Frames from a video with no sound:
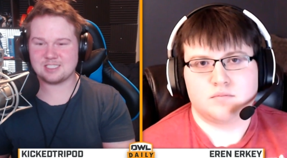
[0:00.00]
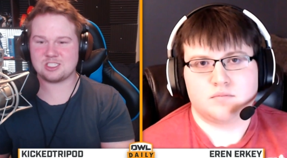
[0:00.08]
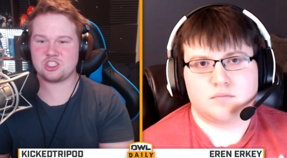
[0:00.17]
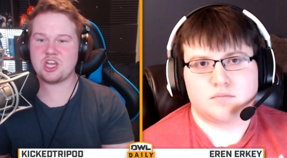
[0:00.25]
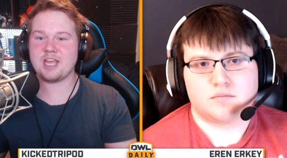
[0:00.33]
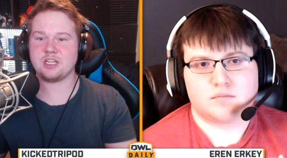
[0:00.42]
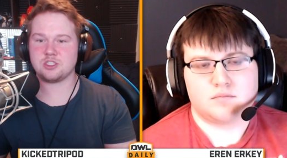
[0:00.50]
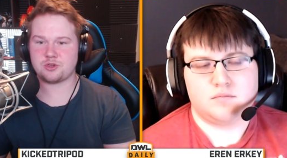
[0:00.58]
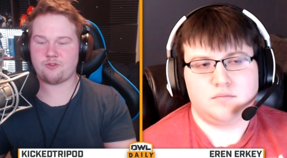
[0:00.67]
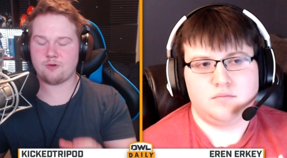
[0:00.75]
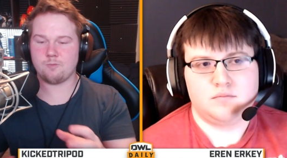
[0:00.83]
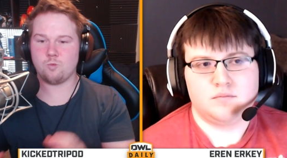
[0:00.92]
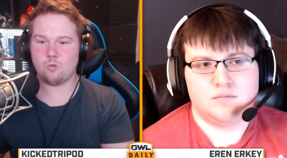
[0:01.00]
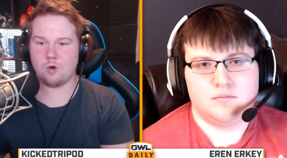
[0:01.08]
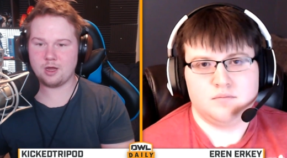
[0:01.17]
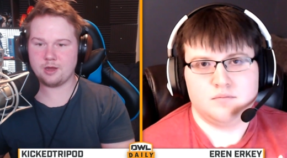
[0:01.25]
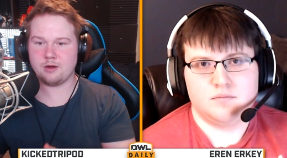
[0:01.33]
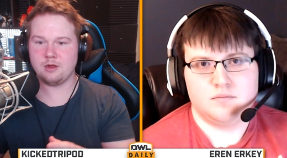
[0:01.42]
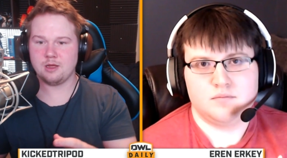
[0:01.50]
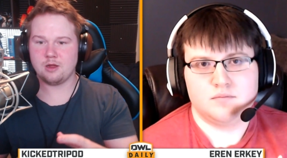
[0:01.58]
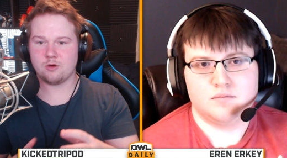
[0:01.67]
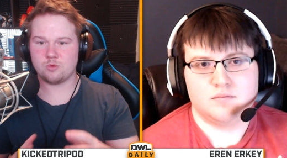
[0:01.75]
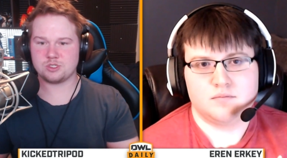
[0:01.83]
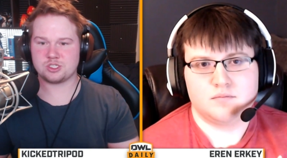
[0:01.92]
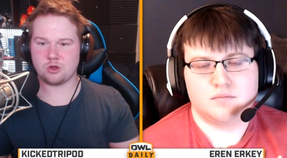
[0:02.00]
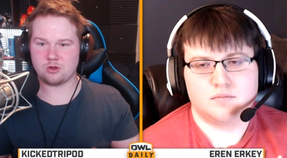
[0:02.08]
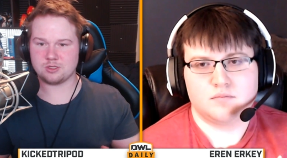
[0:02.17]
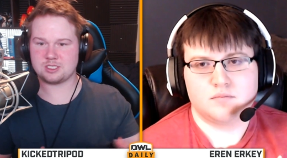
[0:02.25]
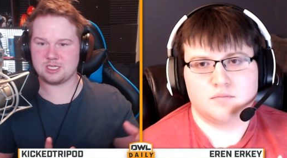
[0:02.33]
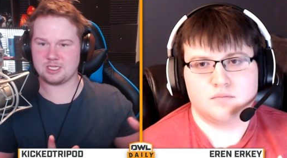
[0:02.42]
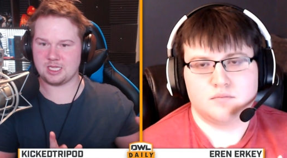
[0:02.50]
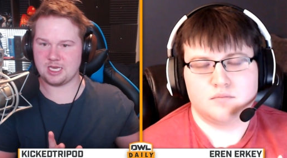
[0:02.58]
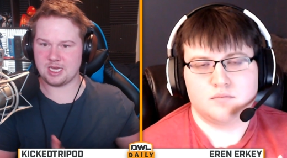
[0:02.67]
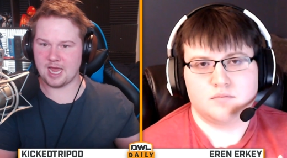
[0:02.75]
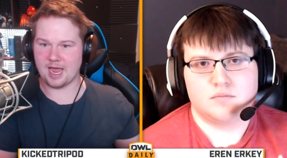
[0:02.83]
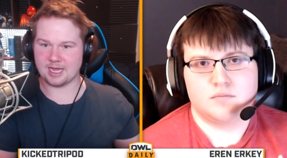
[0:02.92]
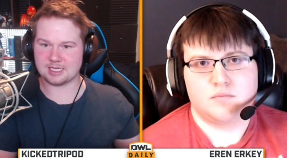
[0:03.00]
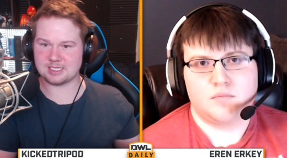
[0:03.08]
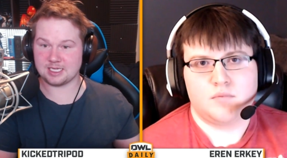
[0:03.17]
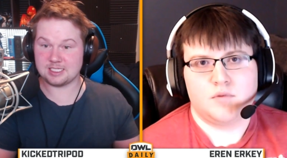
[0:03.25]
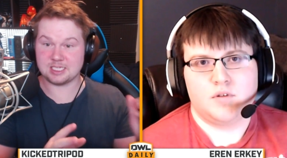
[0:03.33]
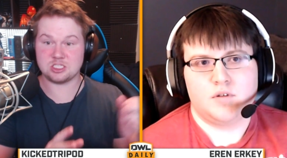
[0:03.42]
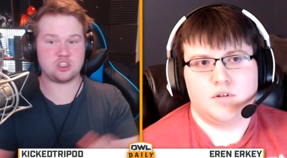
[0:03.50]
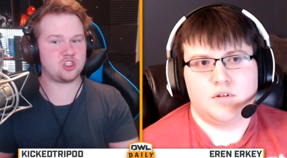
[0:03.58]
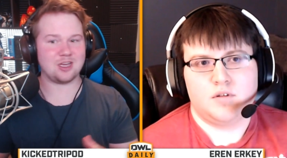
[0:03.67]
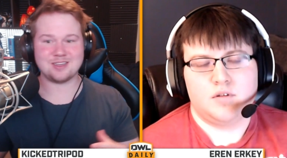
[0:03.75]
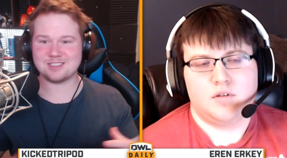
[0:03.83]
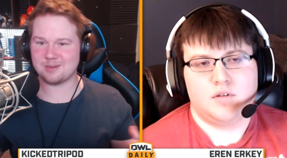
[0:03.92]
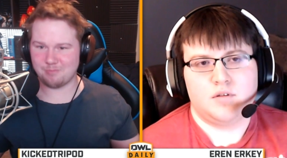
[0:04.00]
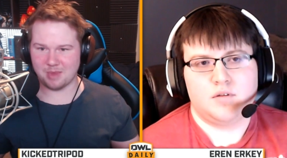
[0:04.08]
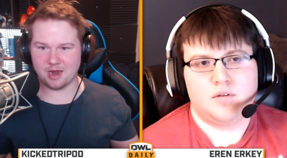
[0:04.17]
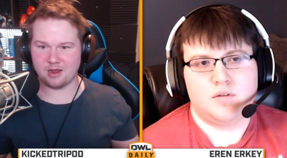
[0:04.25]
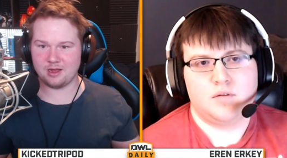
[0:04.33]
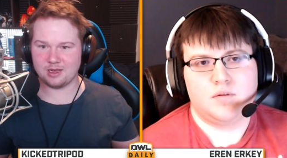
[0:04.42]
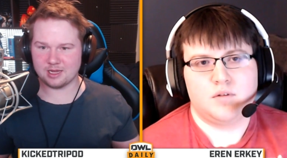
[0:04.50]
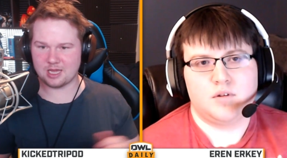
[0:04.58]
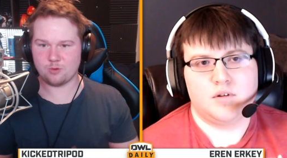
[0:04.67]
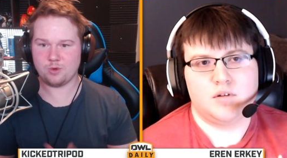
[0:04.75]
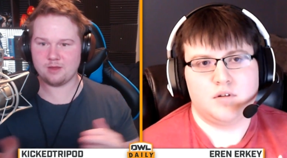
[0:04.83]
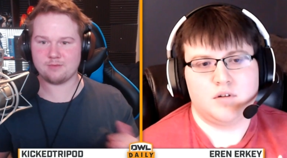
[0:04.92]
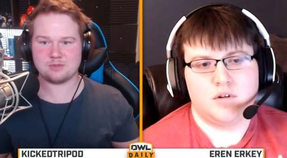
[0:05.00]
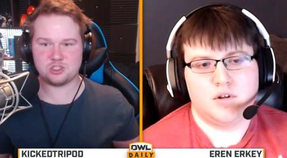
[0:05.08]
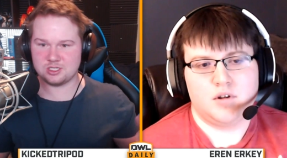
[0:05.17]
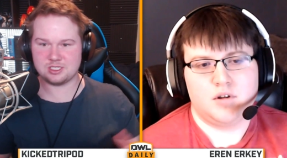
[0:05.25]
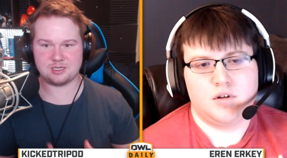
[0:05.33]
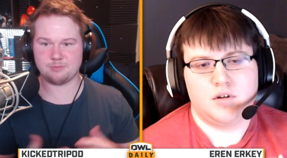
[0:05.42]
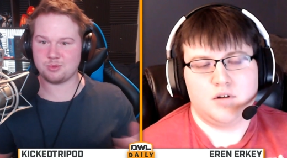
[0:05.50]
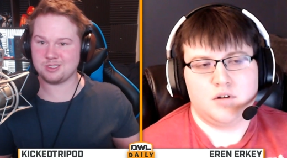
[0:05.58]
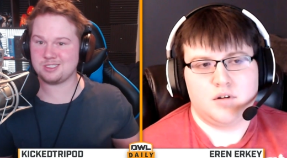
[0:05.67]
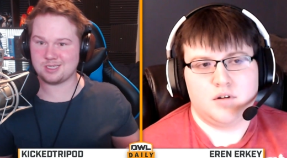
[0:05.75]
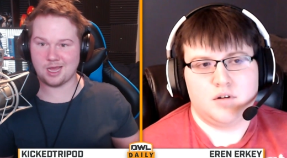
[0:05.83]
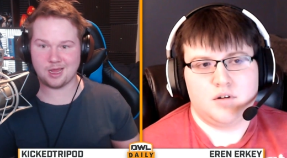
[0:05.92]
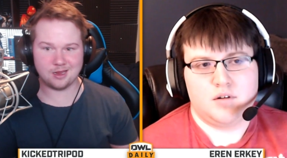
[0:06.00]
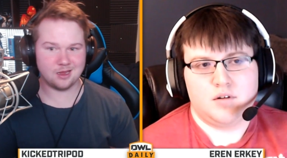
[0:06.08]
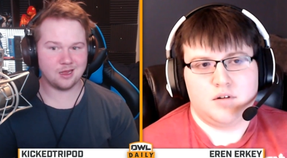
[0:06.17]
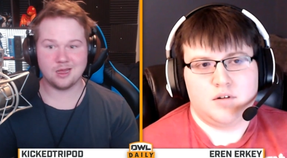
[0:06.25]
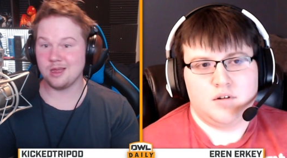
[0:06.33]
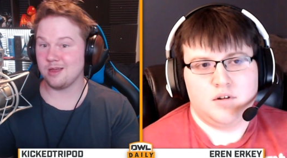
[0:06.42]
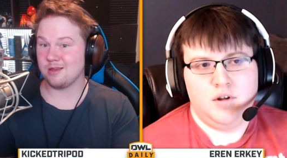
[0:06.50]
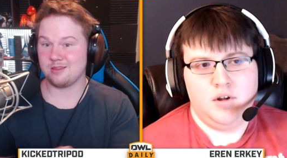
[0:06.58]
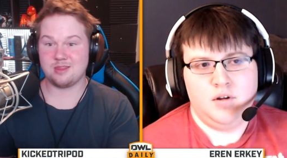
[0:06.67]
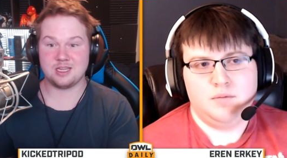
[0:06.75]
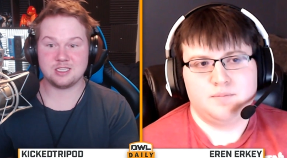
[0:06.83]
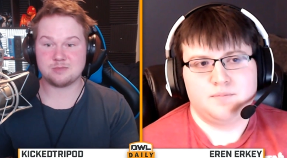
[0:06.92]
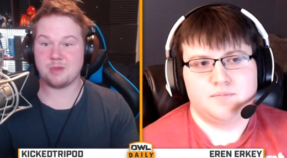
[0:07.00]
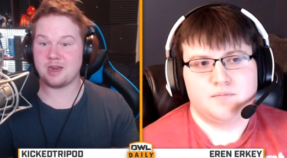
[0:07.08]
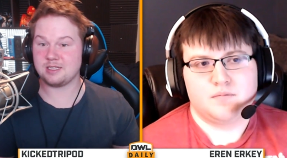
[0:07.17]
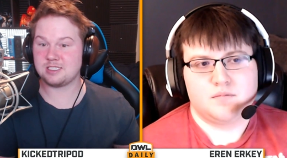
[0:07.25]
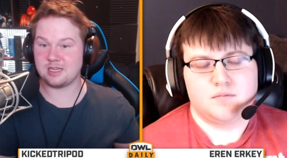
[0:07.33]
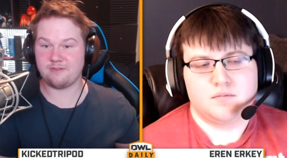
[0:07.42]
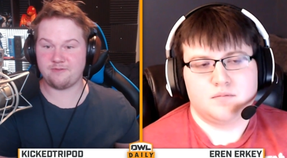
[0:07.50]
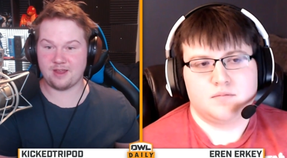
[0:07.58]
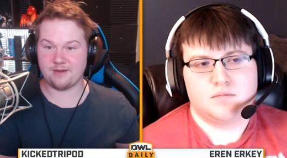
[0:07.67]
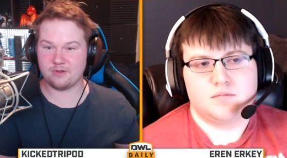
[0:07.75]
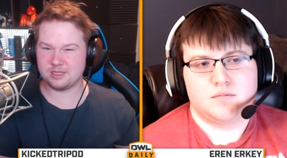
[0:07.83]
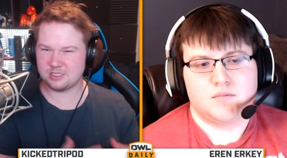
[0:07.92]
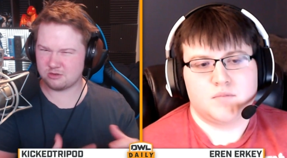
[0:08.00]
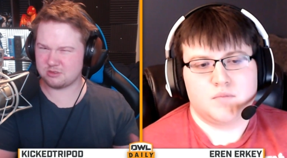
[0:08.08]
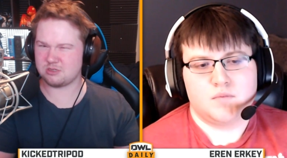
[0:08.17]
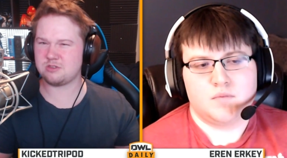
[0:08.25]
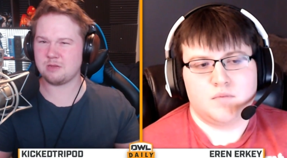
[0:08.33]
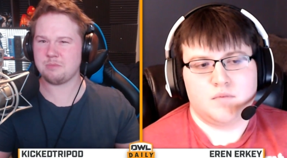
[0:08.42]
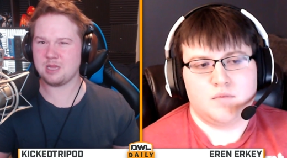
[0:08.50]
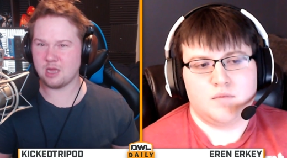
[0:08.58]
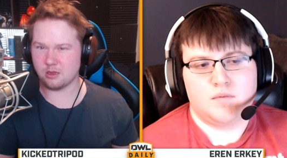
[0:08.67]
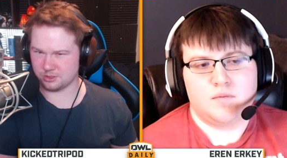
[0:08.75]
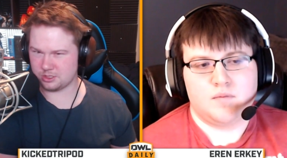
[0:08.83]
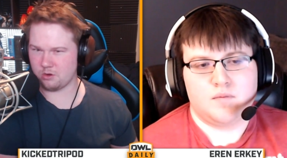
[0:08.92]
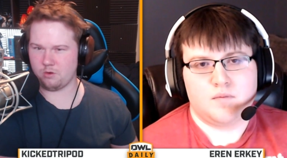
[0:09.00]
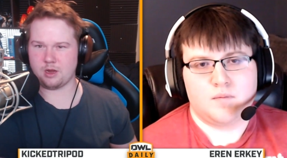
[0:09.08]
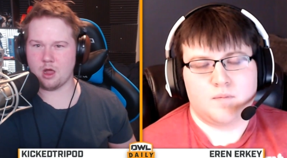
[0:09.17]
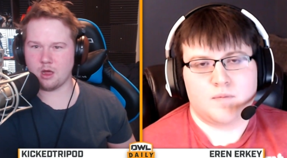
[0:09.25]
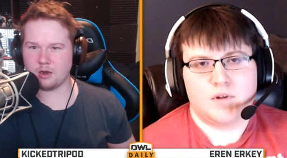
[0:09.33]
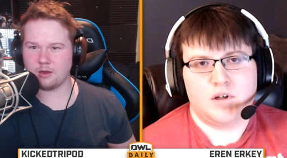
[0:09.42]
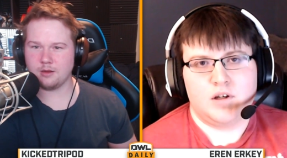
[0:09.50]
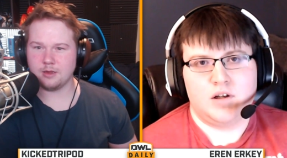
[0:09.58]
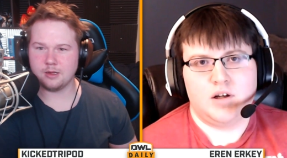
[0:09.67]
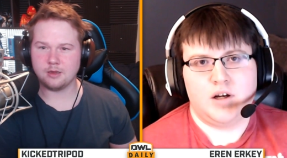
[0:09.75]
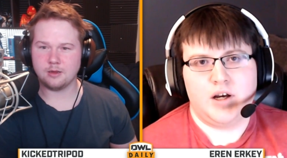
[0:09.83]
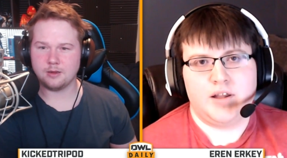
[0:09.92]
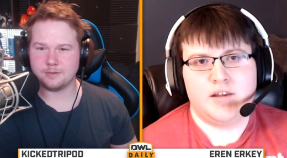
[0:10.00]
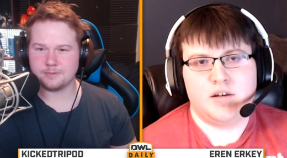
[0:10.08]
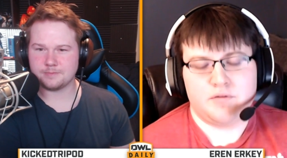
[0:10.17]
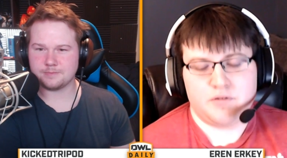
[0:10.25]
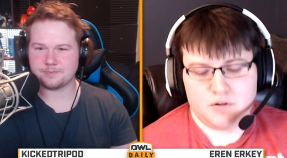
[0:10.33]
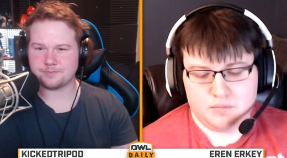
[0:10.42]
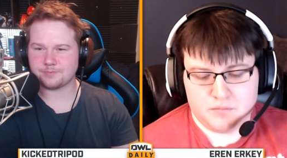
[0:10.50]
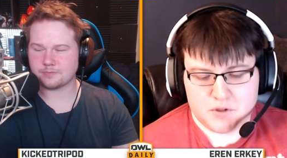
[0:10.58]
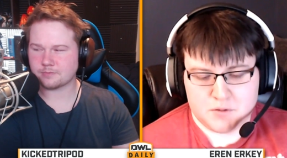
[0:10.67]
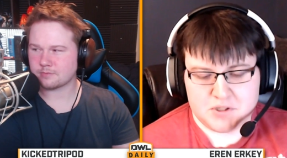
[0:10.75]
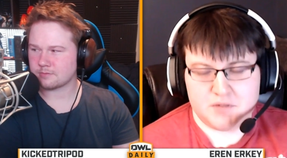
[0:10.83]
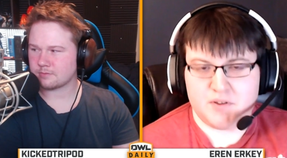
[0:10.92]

Speaker 1: has changed from one result to the next? Is it just meta? Can we just simply say these metas have favored this, or is there something else going on?
Speaker 2: I think from